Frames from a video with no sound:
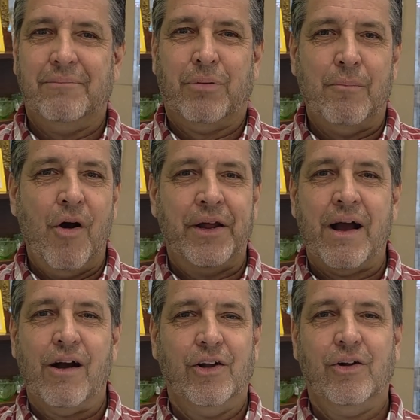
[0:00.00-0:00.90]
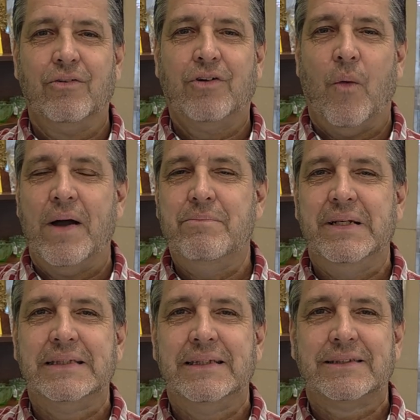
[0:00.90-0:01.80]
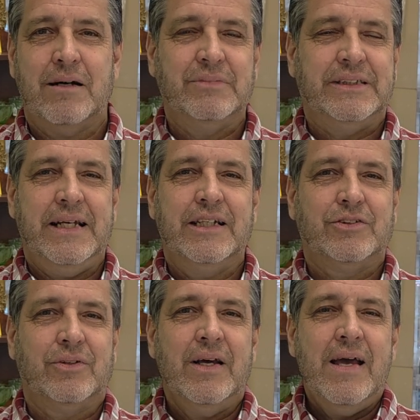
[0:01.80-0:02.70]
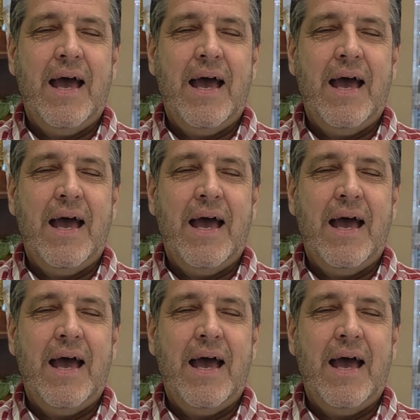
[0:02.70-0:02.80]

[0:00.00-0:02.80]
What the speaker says: promoting our little coin business. Come see us.